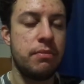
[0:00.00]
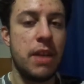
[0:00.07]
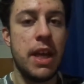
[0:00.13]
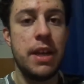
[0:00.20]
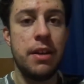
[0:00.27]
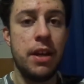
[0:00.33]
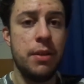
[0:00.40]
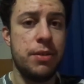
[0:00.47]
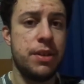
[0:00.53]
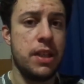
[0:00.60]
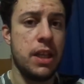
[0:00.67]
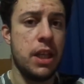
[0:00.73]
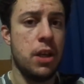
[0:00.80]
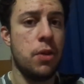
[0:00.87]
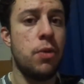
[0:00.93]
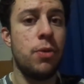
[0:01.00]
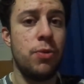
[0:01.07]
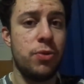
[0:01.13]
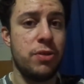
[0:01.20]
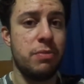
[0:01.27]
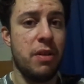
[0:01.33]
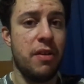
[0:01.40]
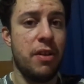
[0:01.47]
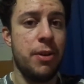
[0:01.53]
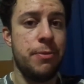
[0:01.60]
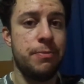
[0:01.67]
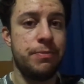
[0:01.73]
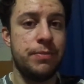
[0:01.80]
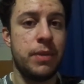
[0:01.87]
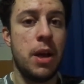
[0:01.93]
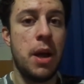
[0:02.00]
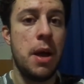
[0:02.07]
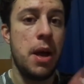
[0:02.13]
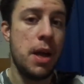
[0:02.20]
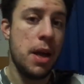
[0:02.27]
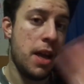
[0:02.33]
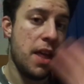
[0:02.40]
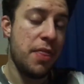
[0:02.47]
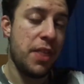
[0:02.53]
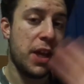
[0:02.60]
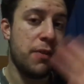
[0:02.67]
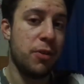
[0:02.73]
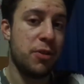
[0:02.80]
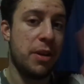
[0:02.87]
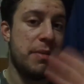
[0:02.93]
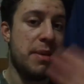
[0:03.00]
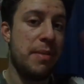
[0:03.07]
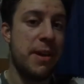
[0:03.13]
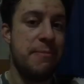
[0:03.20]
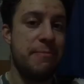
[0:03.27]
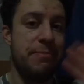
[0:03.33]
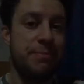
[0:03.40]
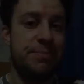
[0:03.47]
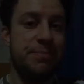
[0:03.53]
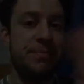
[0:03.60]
and I will see you tomorrow. Thank you for watching. Bye-bye.